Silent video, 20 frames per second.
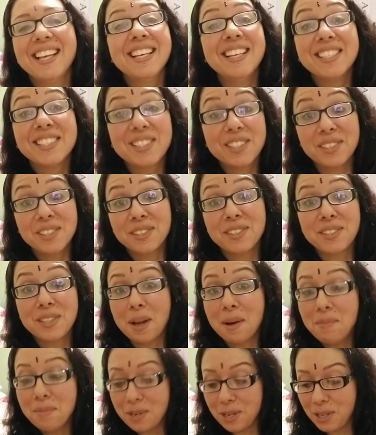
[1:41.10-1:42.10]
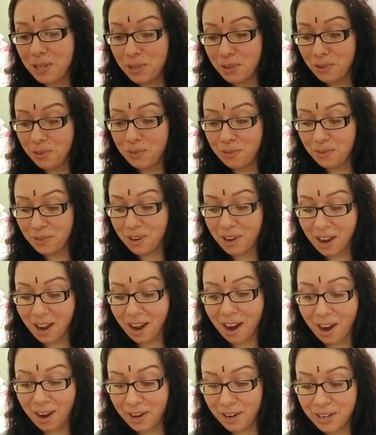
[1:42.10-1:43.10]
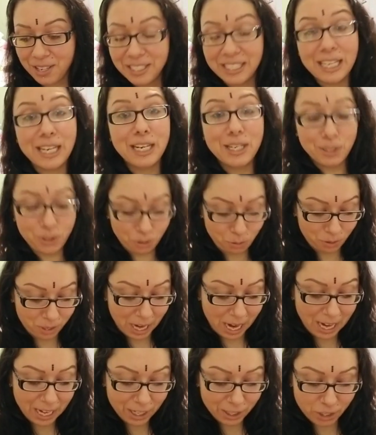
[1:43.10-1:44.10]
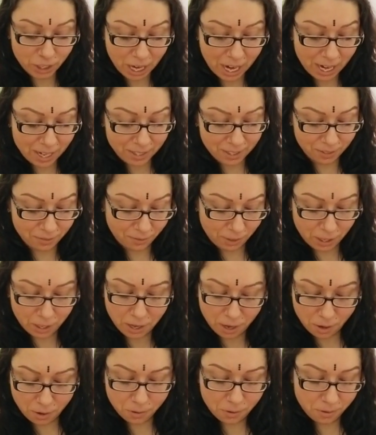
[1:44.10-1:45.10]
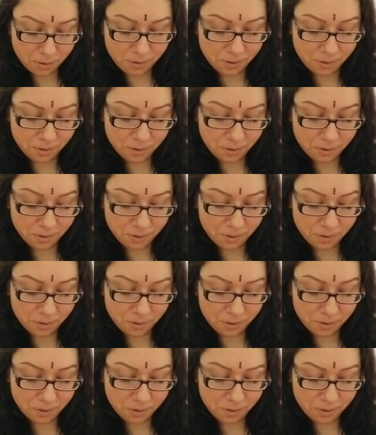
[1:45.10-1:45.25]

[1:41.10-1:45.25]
So some of you are needing to take a chance, Virgo.